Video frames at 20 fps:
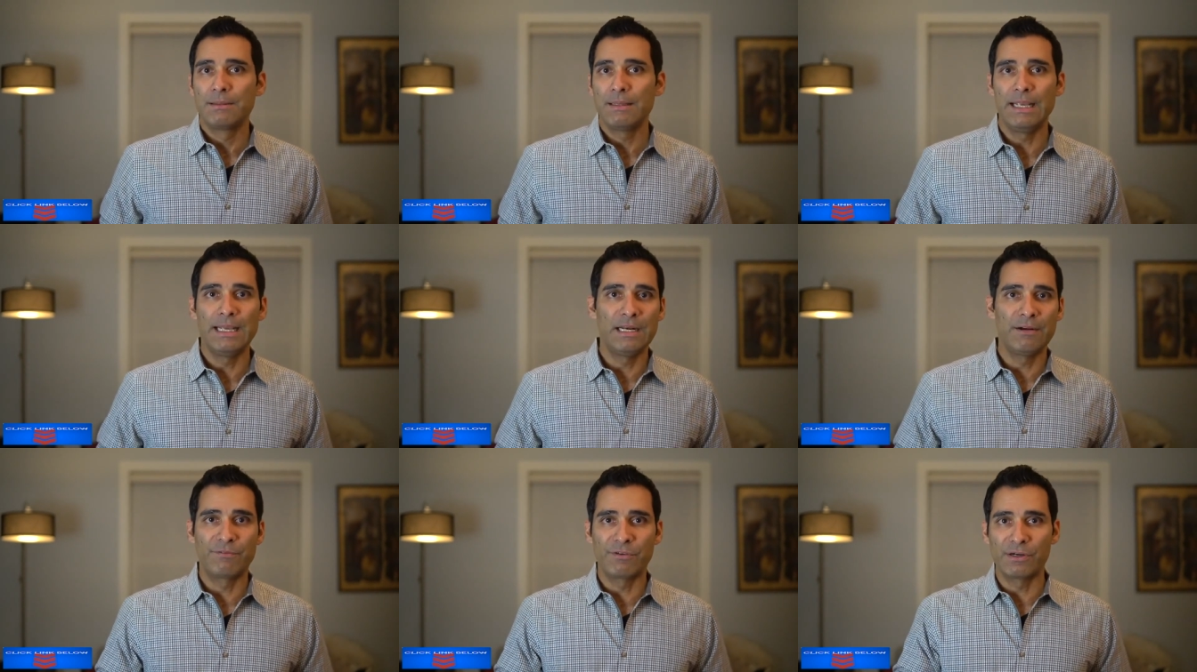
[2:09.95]

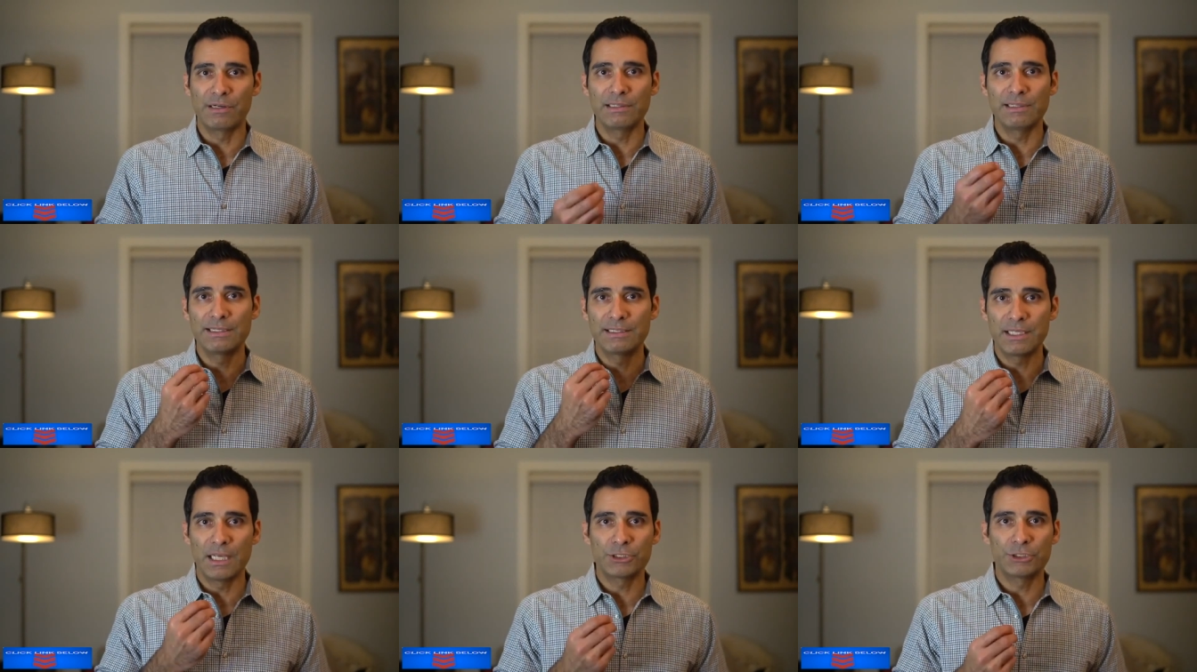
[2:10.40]

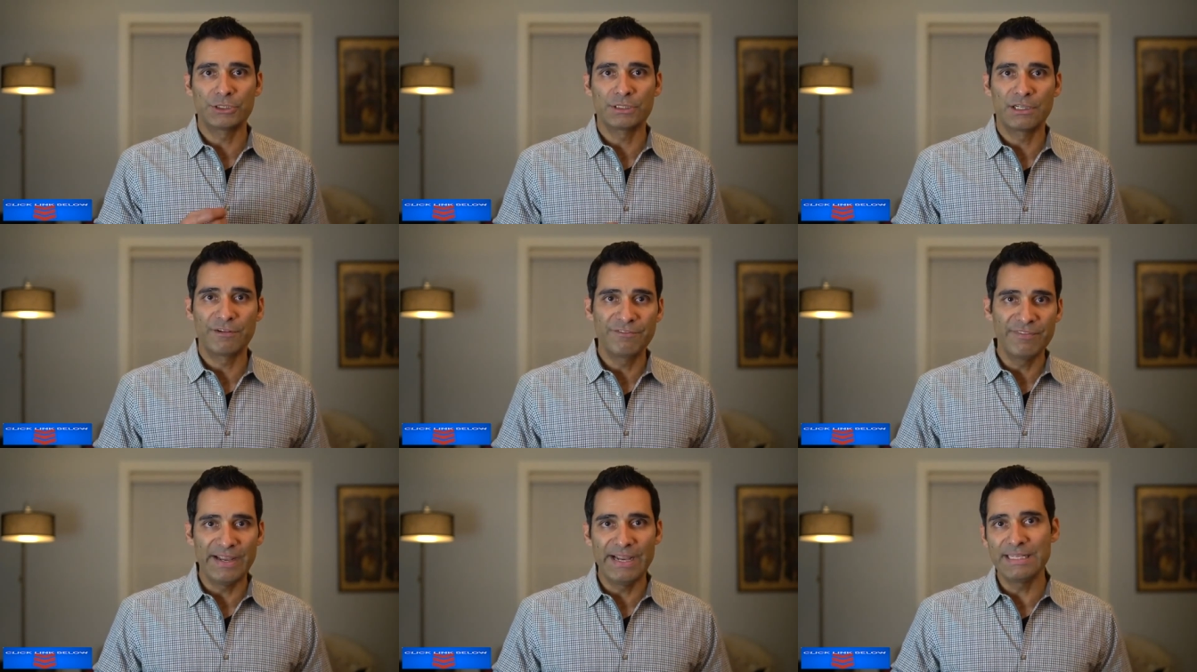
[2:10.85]
inadvertently touching
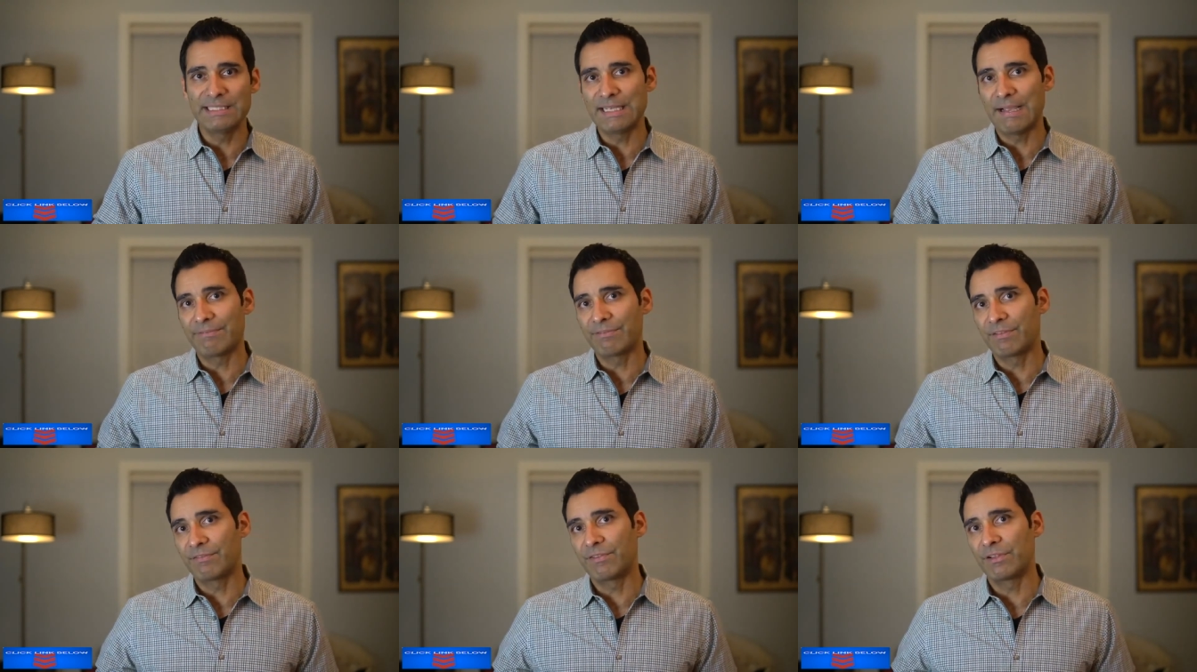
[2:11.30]
their face
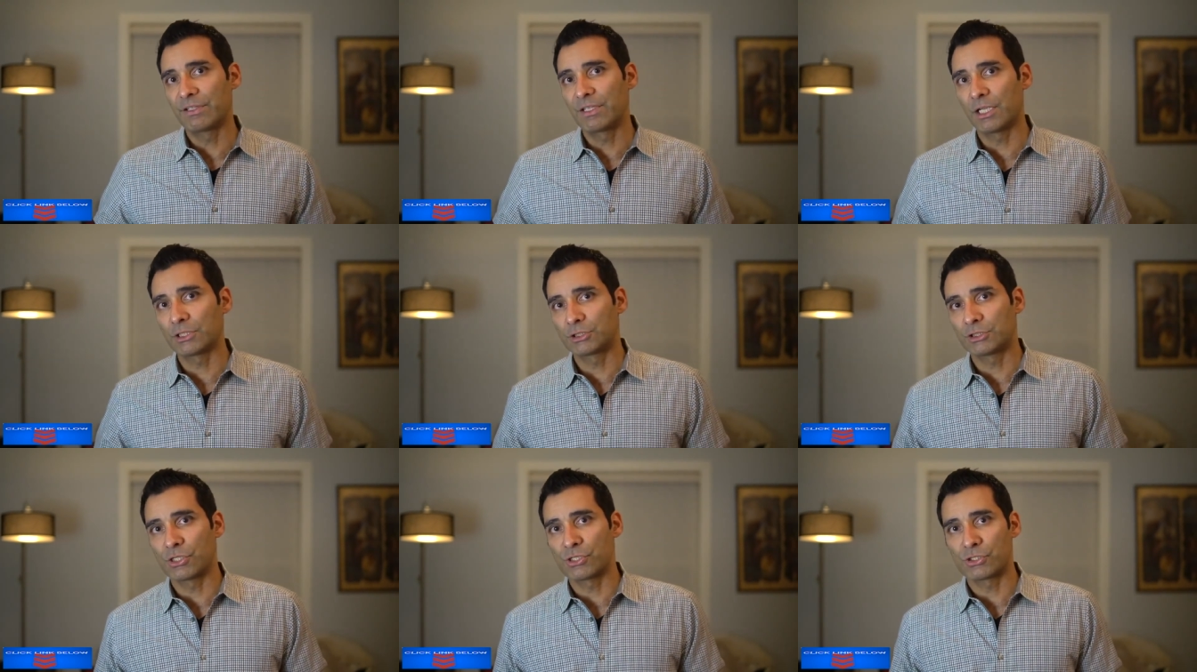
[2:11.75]
after they
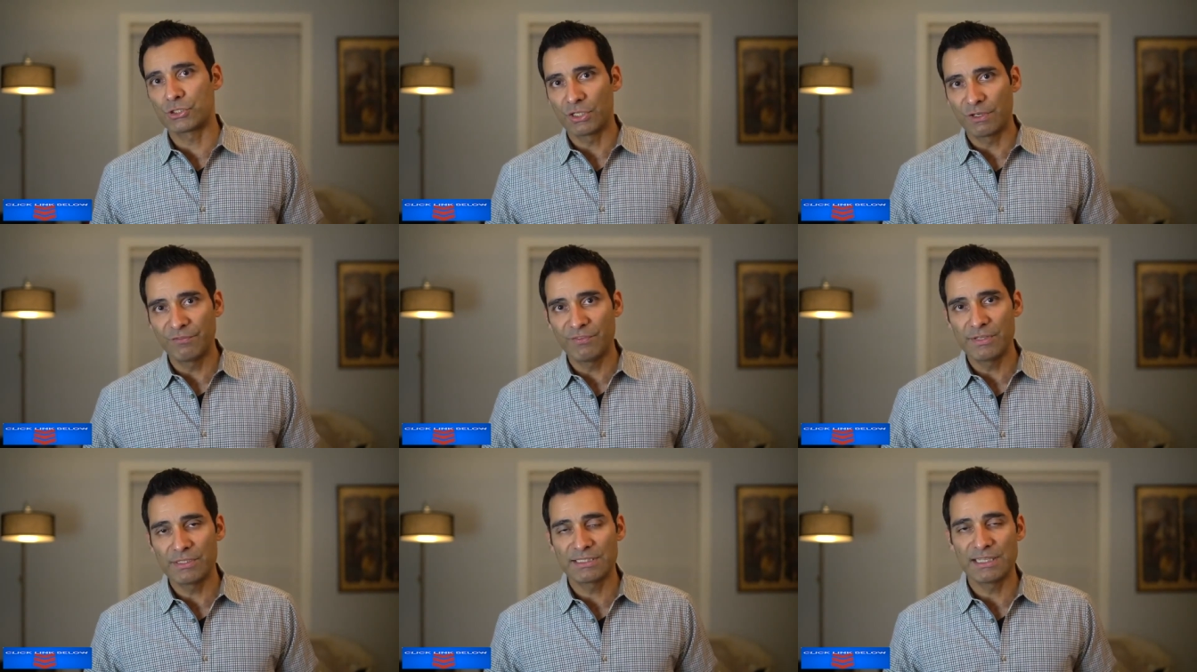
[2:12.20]
touch the
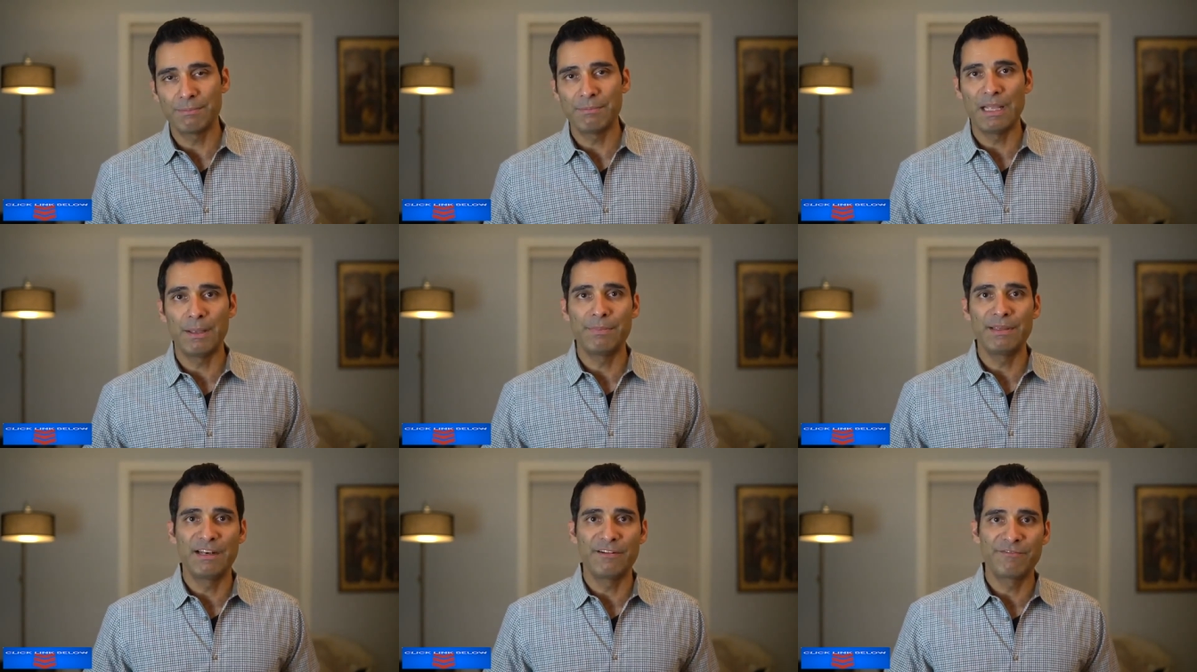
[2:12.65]
surface that
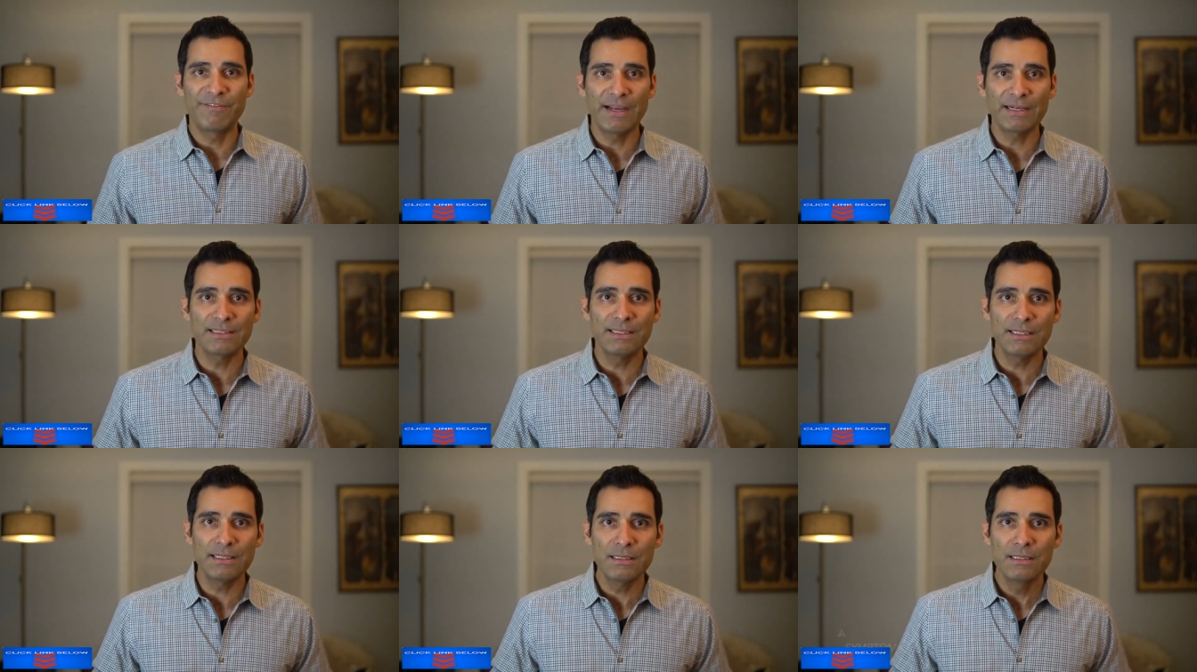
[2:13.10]
may be
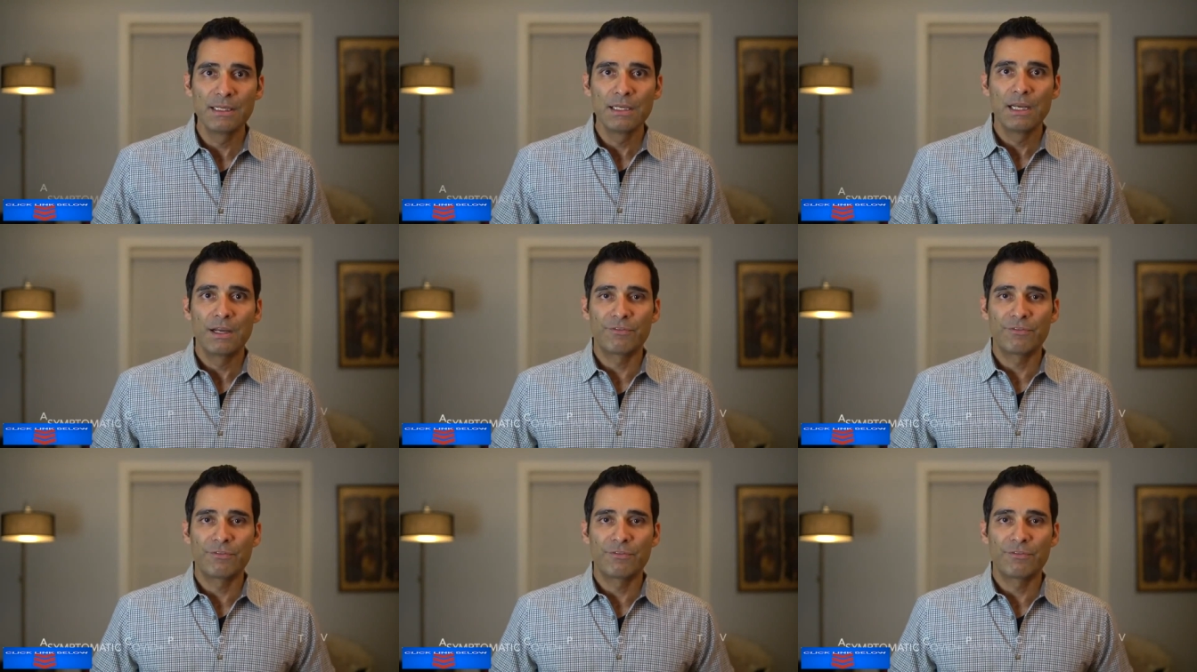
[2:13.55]
infected